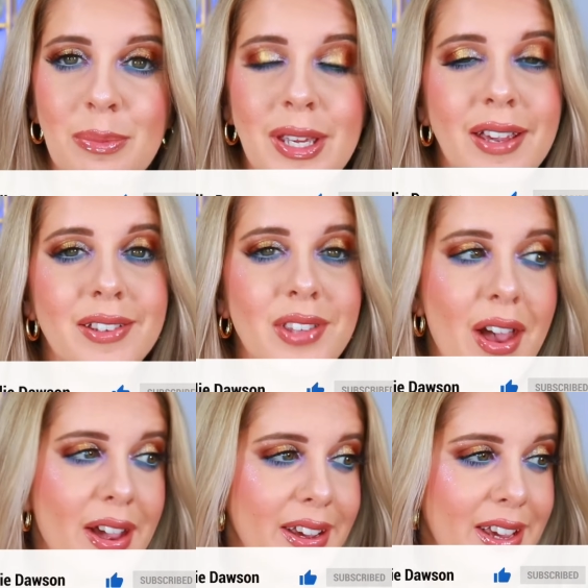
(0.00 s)
because
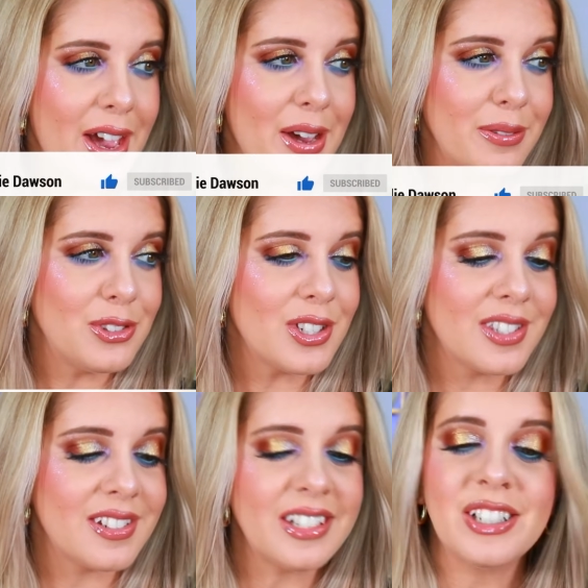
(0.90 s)
I have
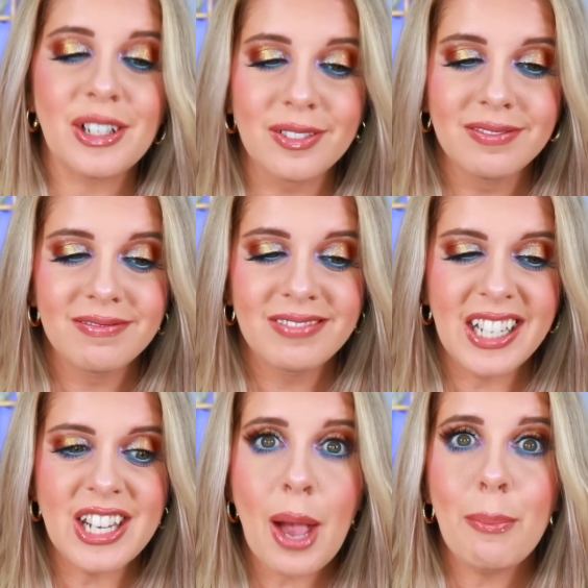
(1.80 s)
just I don't know
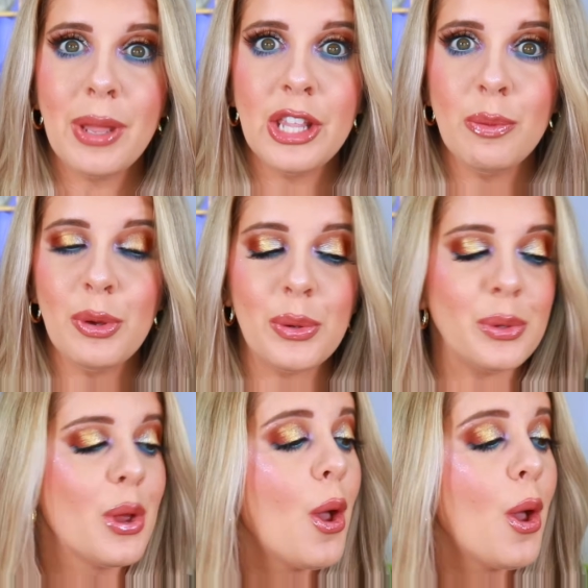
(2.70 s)
not been in the mood.